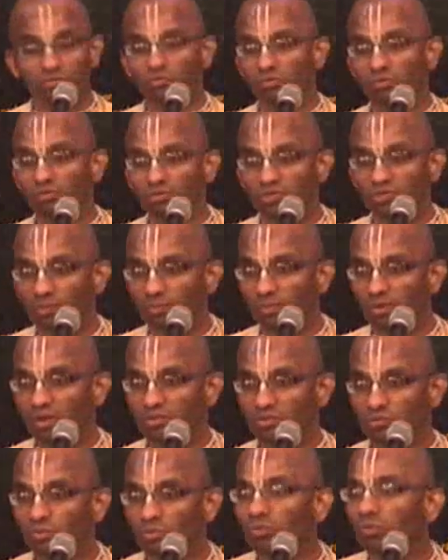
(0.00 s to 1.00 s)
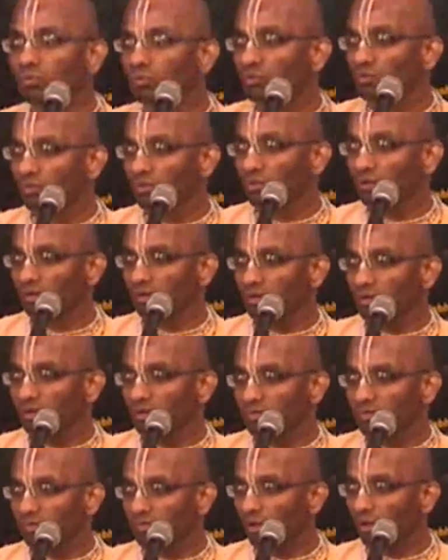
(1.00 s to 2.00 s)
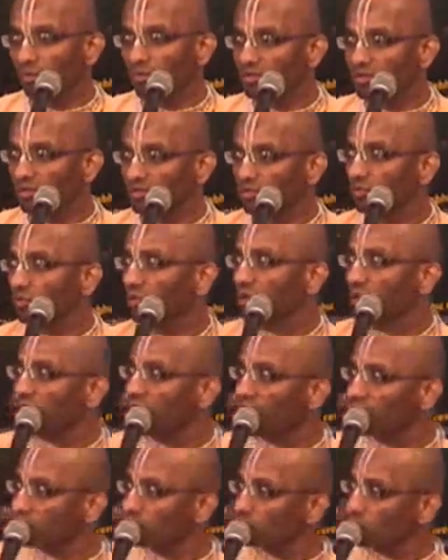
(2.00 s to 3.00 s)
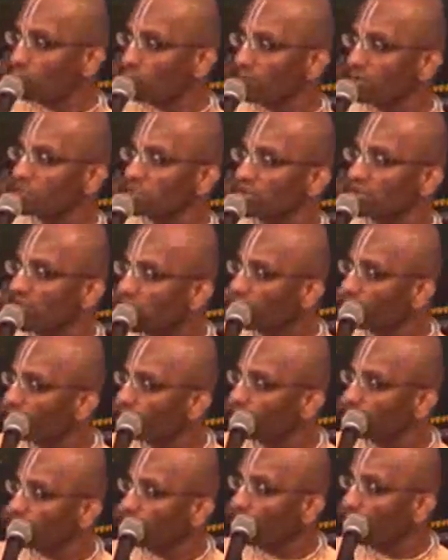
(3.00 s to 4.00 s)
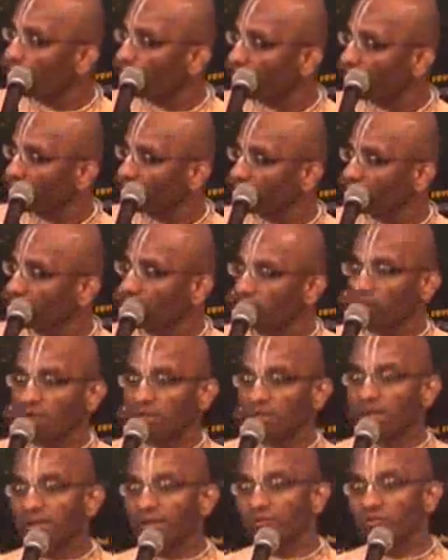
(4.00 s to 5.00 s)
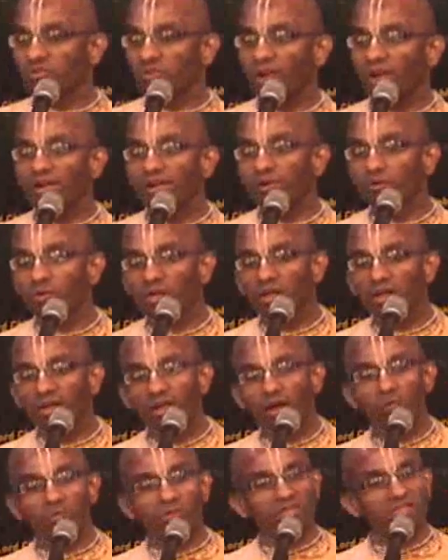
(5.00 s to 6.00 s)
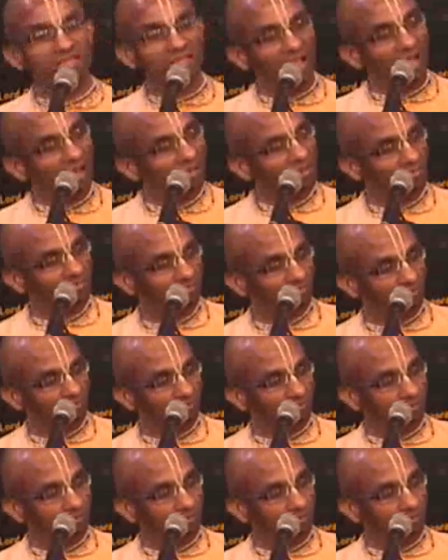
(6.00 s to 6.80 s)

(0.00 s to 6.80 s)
They were surprised, guru says, how is this? You know, he had so much love for God that he was ready to lay down his life